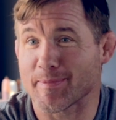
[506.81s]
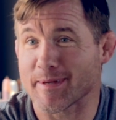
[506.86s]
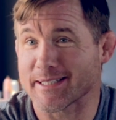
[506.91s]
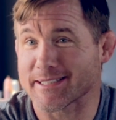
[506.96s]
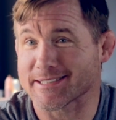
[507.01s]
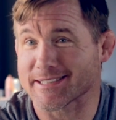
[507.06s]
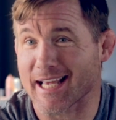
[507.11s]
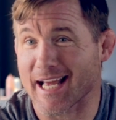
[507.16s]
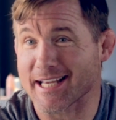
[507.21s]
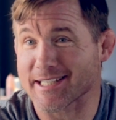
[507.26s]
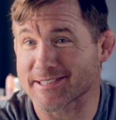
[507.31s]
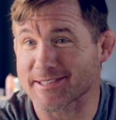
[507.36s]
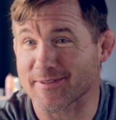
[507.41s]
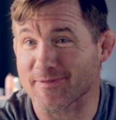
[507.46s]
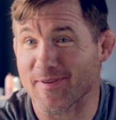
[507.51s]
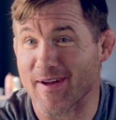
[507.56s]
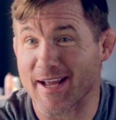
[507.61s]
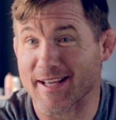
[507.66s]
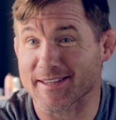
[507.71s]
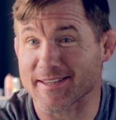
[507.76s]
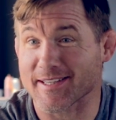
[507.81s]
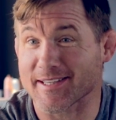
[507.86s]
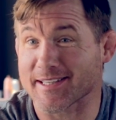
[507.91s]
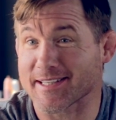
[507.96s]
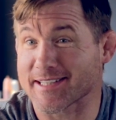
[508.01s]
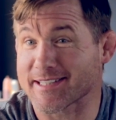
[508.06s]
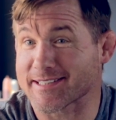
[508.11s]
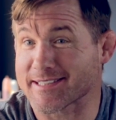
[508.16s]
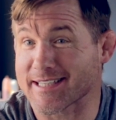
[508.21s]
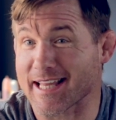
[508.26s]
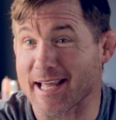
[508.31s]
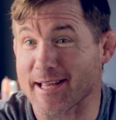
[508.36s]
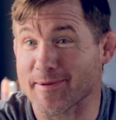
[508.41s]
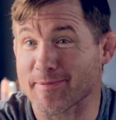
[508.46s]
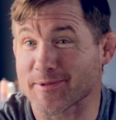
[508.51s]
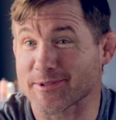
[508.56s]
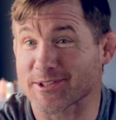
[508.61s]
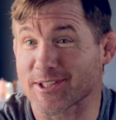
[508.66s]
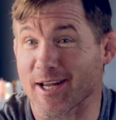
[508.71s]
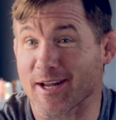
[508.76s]
besides the fact they
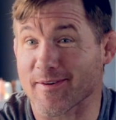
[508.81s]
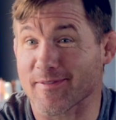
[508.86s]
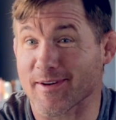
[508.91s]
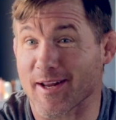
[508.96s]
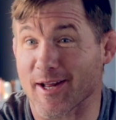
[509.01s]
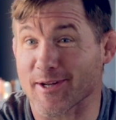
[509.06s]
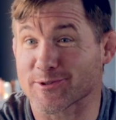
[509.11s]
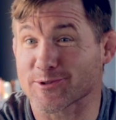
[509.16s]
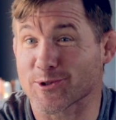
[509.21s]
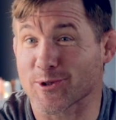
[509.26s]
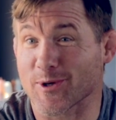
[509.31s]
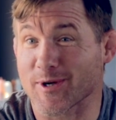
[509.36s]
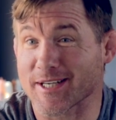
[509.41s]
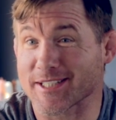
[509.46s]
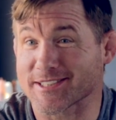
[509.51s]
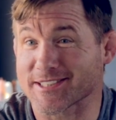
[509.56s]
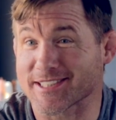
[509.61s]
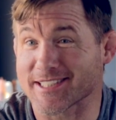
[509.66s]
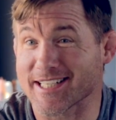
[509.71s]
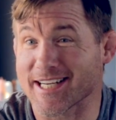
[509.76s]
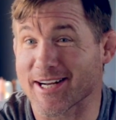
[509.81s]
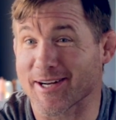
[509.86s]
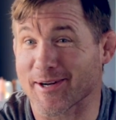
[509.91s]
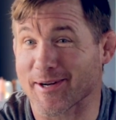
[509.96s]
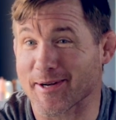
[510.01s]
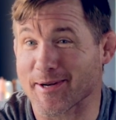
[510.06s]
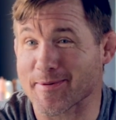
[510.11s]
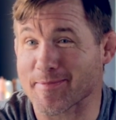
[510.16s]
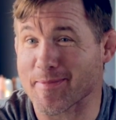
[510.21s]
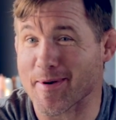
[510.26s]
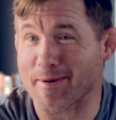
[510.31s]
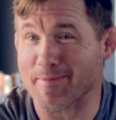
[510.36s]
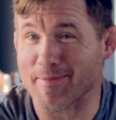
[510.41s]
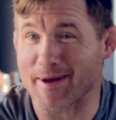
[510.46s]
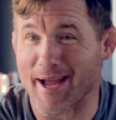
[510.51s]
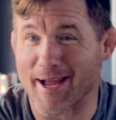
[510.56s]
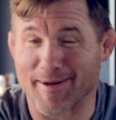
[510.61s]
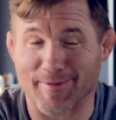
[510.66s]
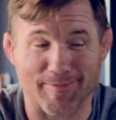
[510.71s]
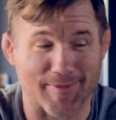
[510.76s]
shoved a two-inch needle in my
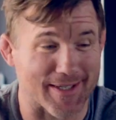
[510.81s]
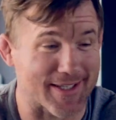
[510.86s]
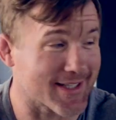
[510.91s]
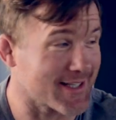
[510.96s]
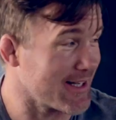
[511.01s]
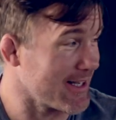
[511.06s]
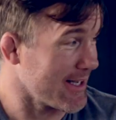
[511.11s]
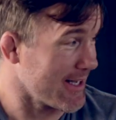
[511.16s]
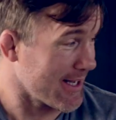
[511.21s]
back, but